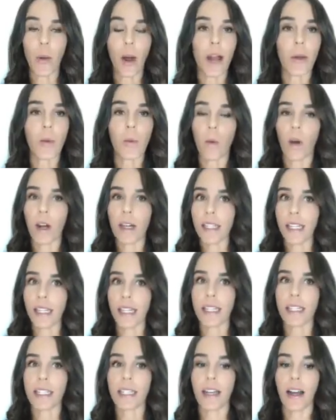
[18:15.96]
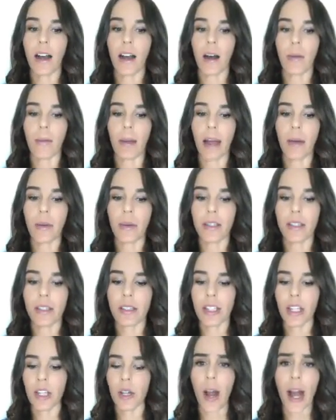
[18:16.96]
I wasn't. I
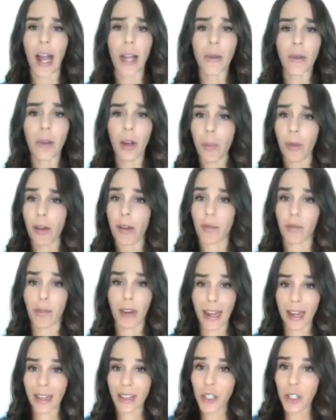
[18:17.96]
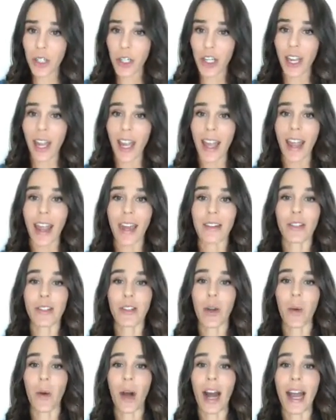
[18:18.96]
was, I grew up on a ranch. And
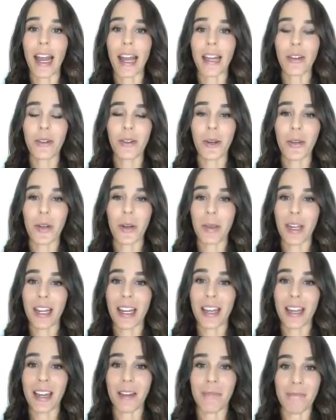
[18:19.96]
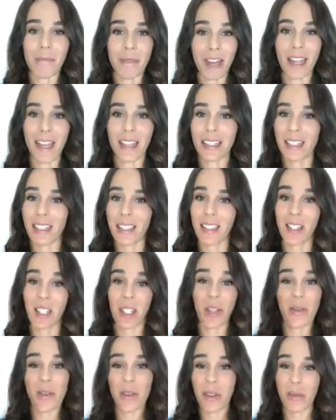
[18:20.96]
so I had grown up eating meat
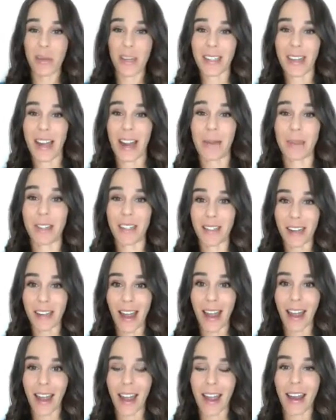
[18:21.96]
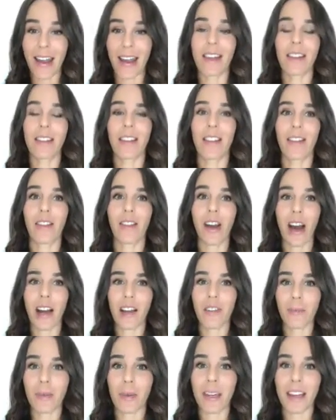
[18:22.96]
2 to 3 times a day. And the
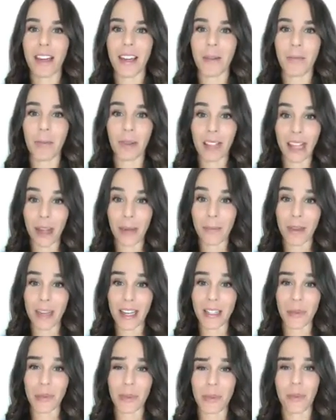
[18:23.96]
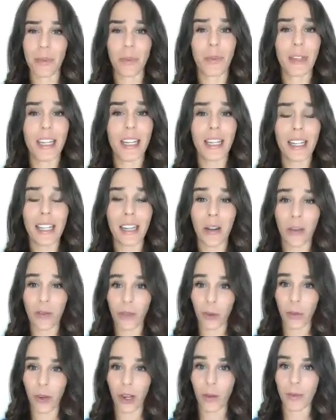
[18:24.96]
thought of being plant-based was really
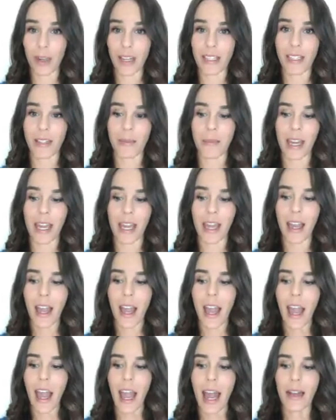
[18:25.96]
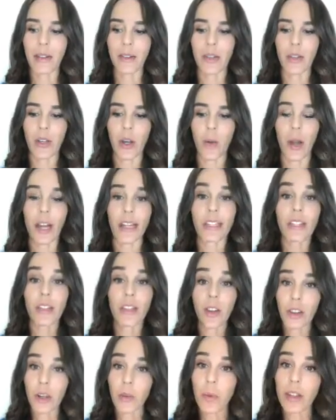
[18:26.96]
overwhelming to me. And so I
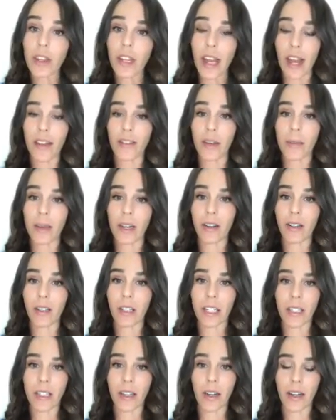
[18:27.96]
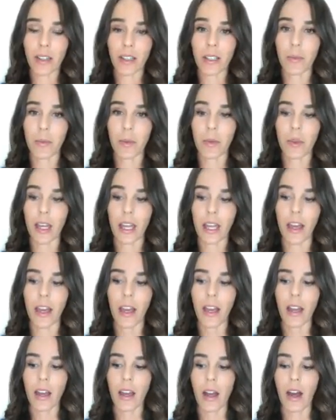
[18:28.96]
started with the heavy metal detox smoothie.
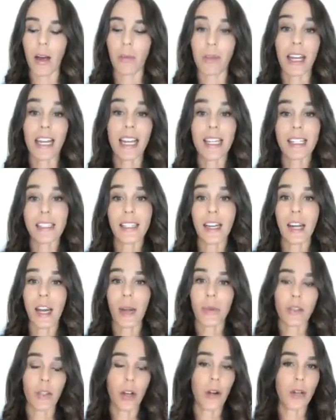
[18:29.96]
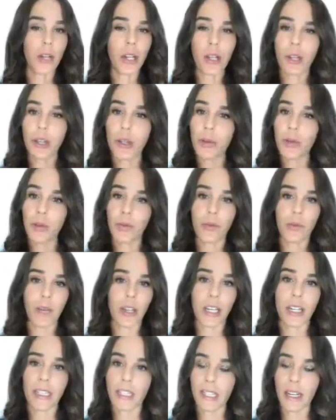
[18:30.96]
Like I said, I was already
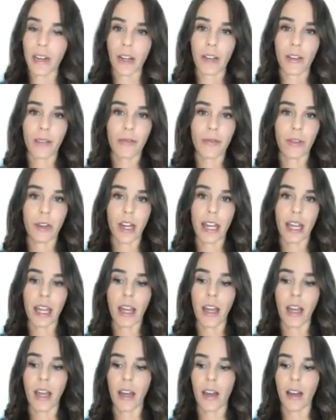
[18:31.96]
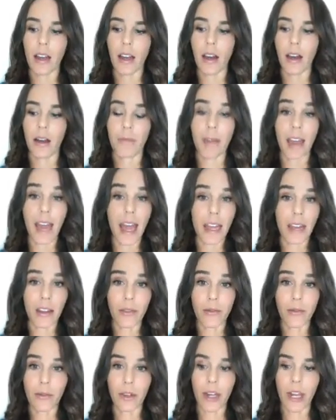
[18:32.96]
gluten-free, dairy-free,
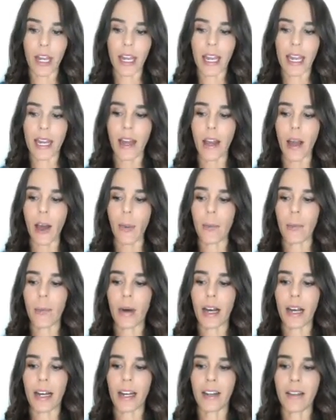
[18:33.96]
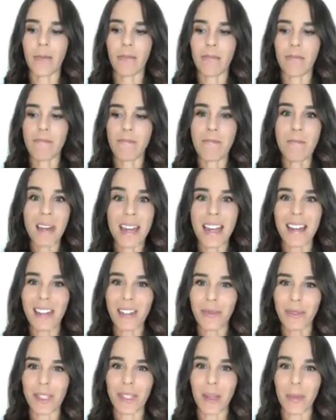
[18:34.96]
egg-free, but
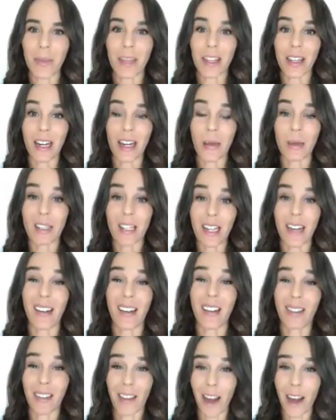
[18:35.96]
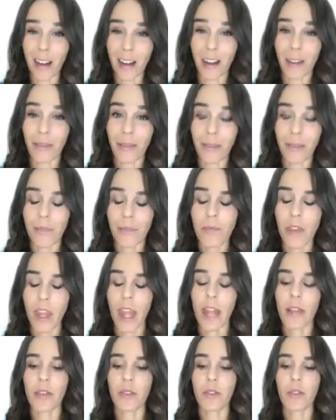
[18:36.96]
meat was something that I was eating a lot of.
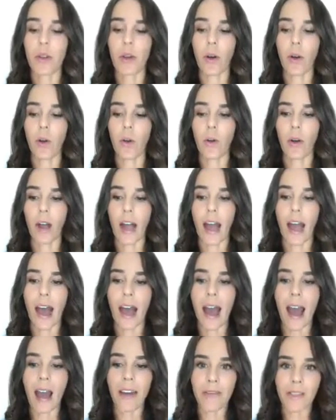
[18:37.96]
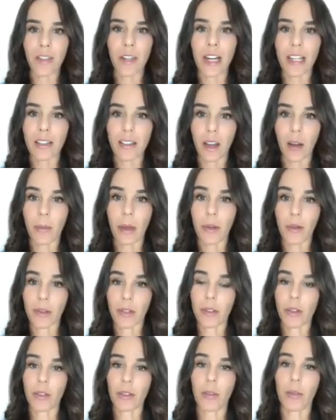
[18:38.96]
And so after I saw my
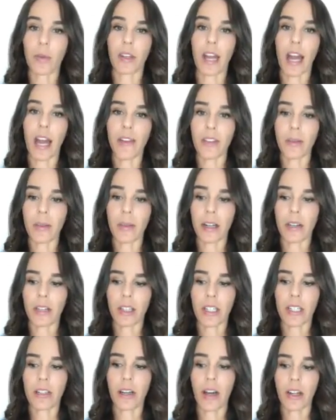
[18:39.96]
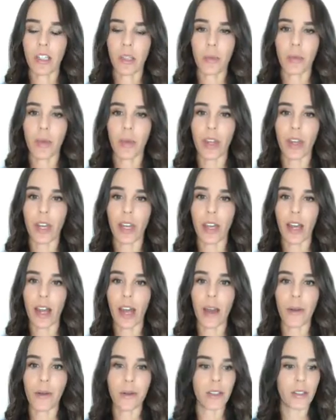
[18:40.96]
results with the heavy metal detox smoothie,
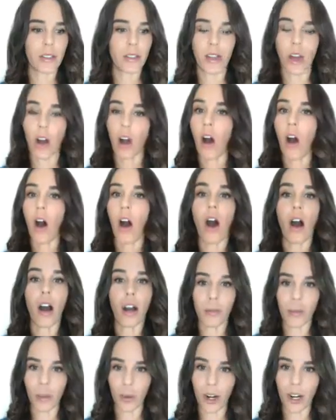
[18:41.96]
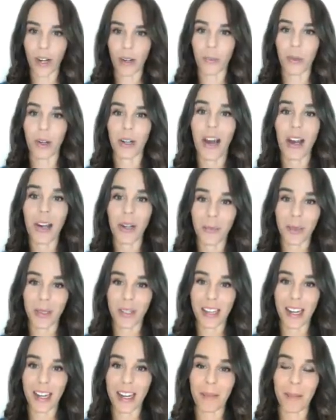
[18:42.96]
I was on board
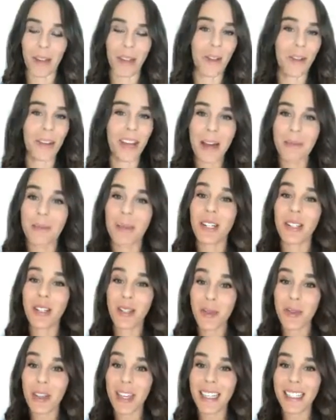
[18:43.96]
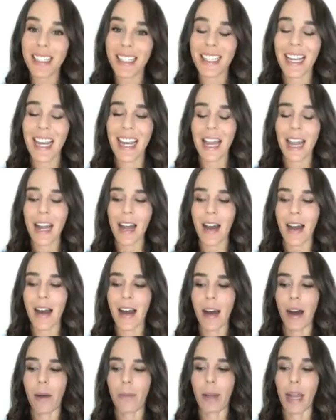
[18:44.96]
100%. I'm like, okay, I'm going to do this.
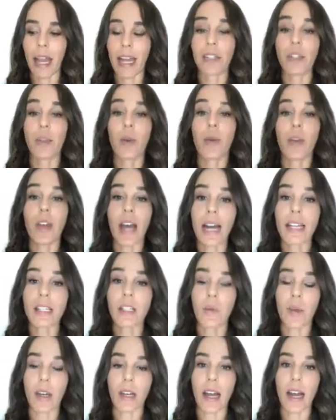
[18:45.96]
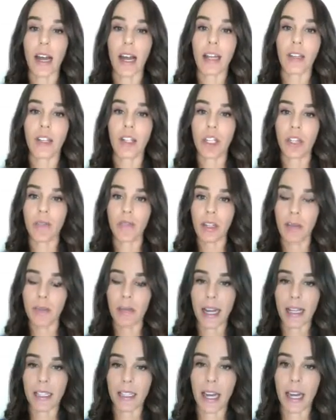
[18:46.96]
And so that's when I shifted
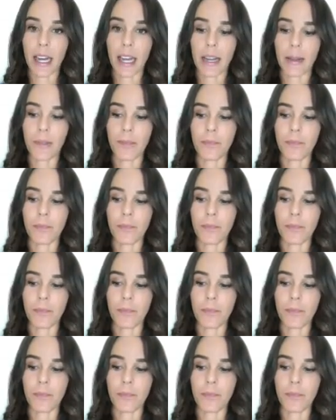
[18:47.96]
my diet